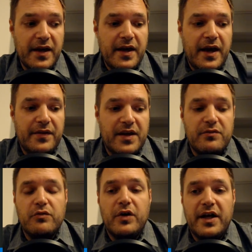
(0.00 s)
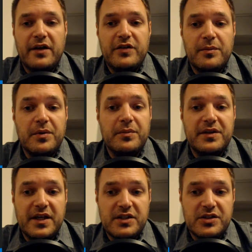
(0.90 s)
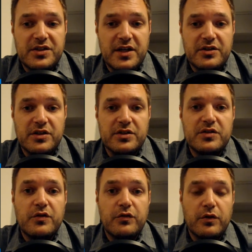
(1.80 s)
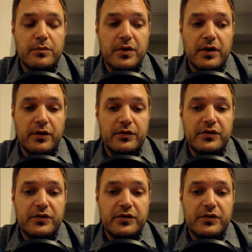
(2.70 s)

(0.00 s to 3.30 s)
And then we will have implementation sessions for both